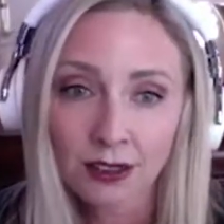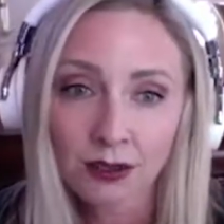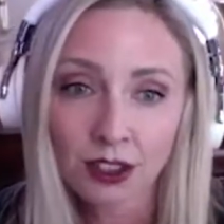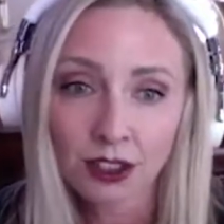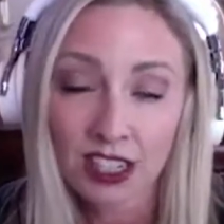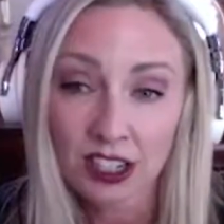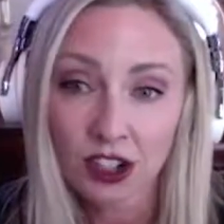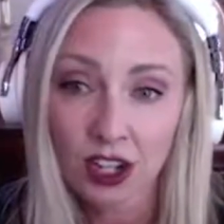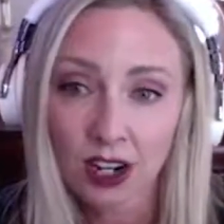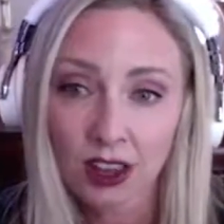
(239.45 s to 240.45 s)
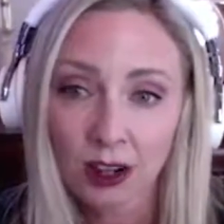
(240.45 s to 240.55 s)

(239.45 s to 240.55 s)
Would you like to share a little